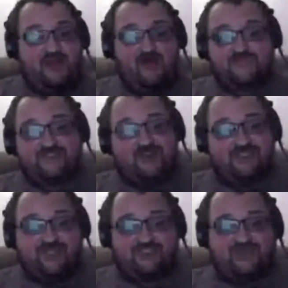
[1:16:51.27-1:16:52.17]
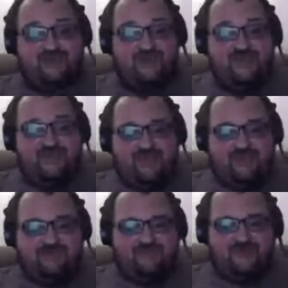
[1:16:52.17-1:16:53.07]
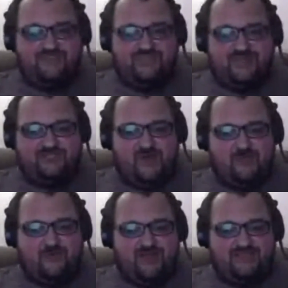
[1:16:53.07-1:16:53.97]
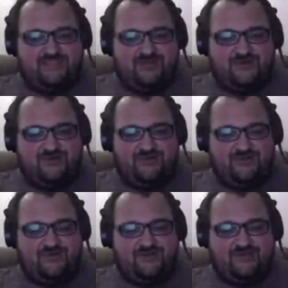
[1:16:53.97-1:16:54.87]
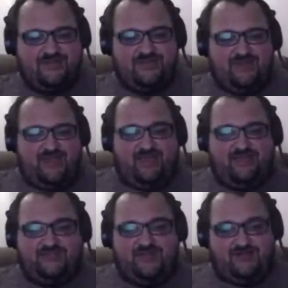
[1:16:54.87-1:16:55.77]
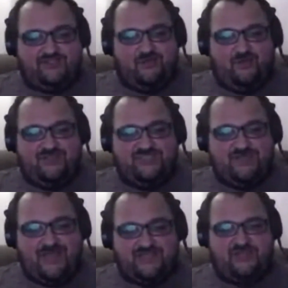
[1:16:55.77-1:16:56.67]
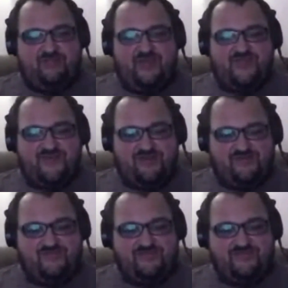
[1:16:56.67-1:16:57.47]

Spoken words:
I love Sean and Jen's channel, and of course H Bomber Guy's another really good one. And ContraPoints, yes. I'm actually a patron of.